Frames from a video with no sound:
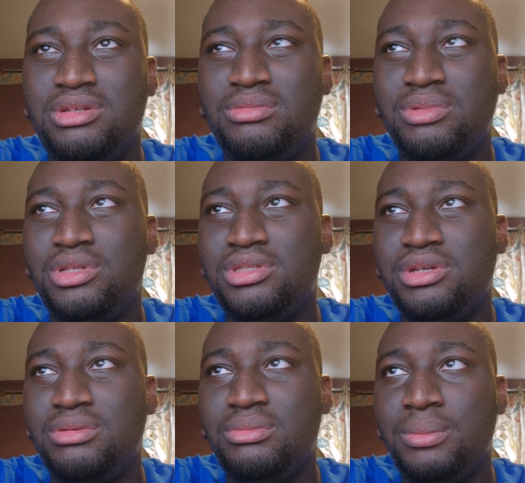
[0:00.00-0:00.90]
but
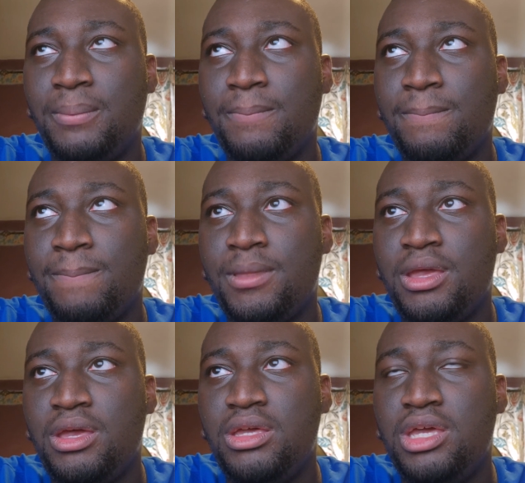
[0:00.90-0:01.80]
um,
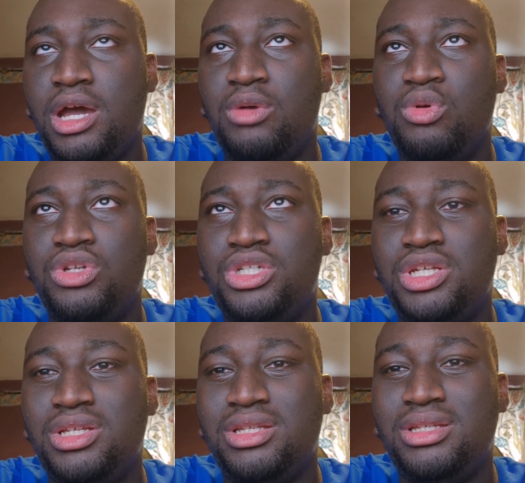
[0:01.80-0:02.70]
yeah, I watched
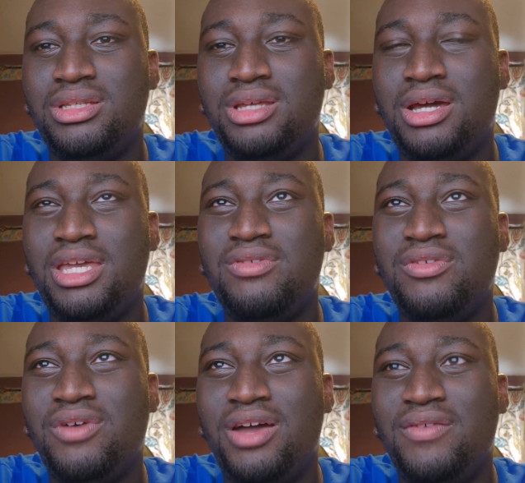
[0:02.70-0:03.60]
it. I give it a
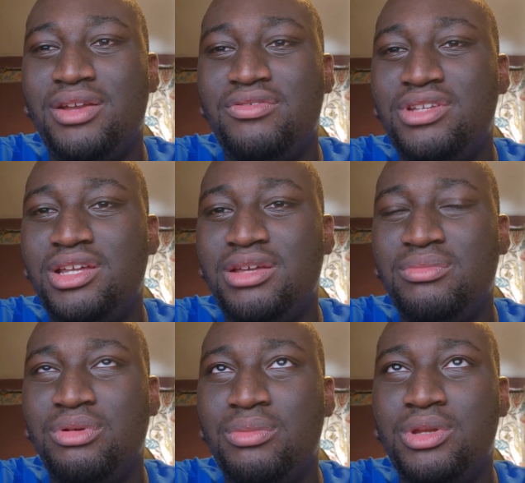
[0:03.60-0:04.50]
five out of ten. I'm
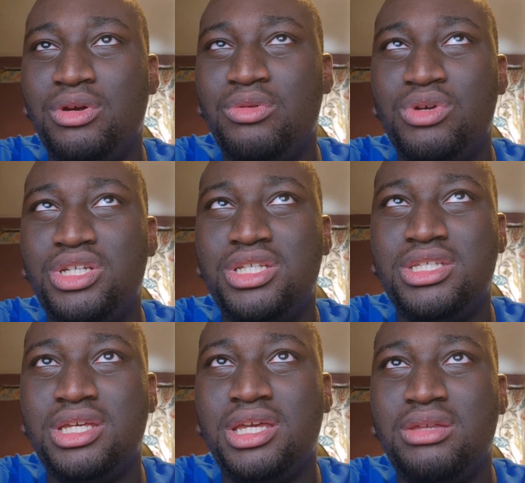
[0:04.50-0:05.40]
probably not gonna watch
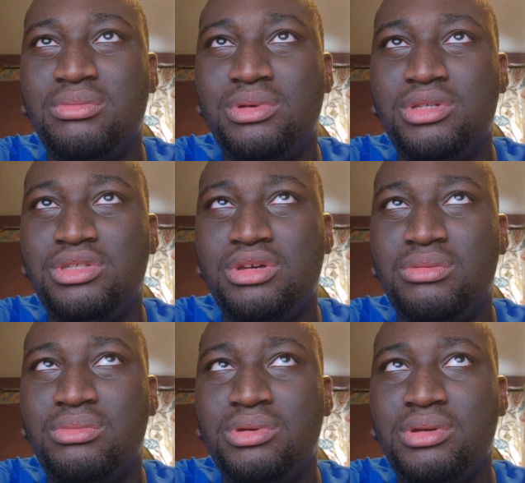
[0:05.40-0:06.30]
this again, but
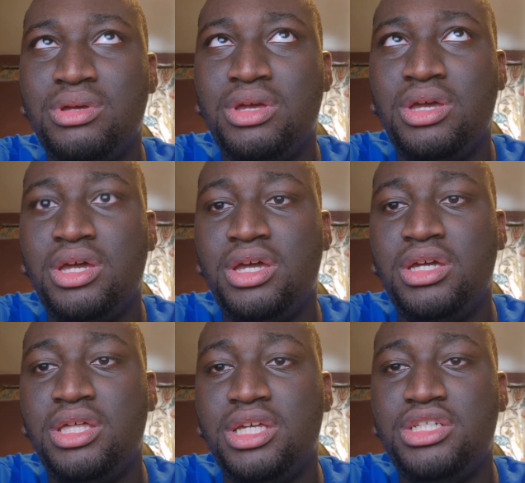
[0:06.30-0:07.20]
um,
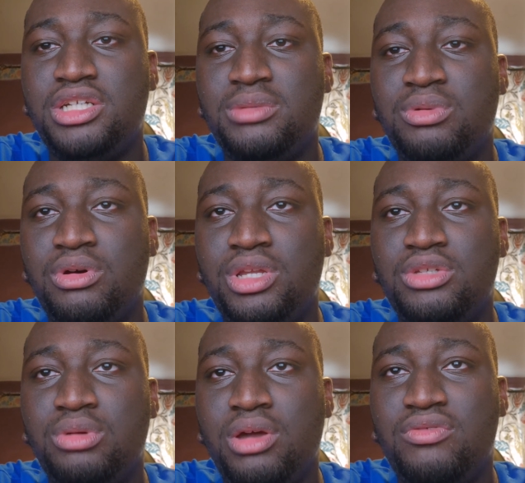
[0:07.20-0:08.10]
yeah, that's Jackpot.
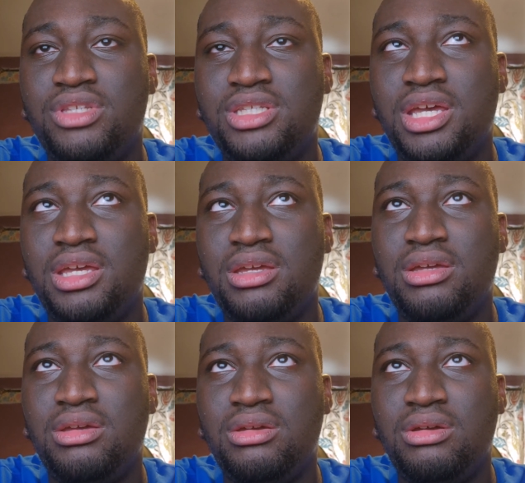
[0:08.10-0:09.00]
That's all I have to say.
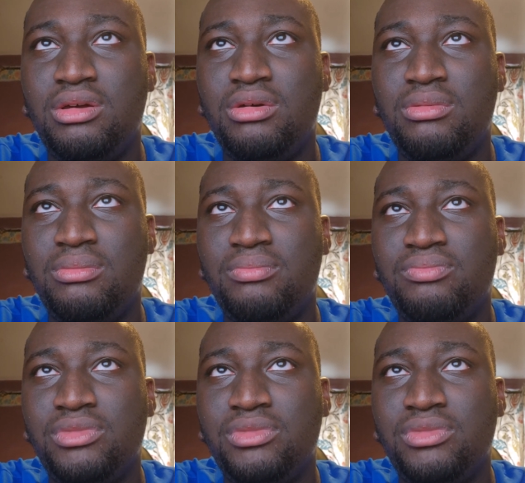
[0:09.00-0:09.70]
Um,